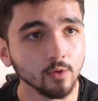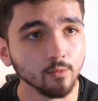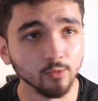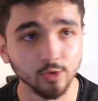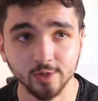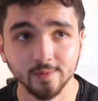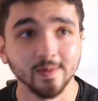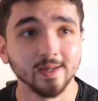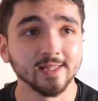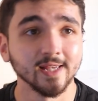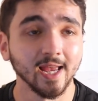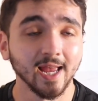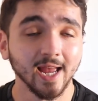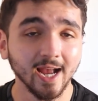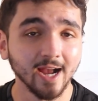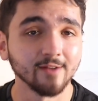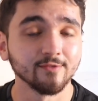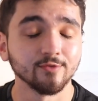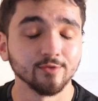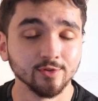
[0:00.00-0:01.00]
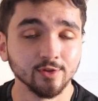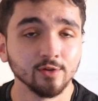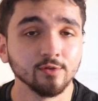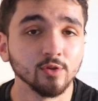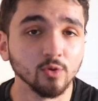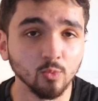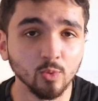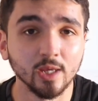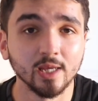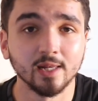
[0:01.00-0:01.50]
which means I have to do
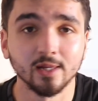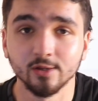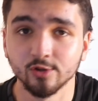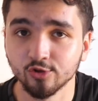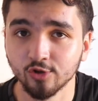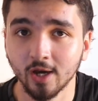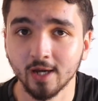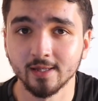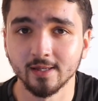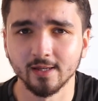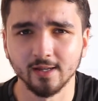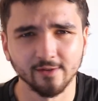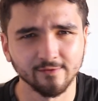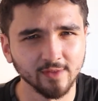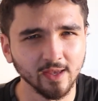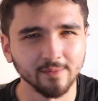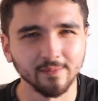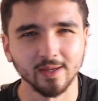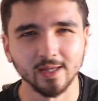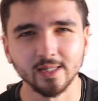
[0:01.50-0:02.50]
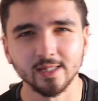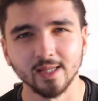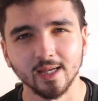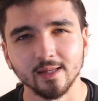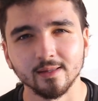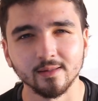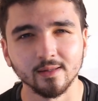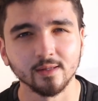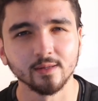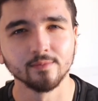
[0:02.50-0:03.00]
the weekly training, if that makes
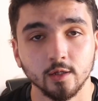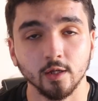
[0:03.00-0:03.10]
sense.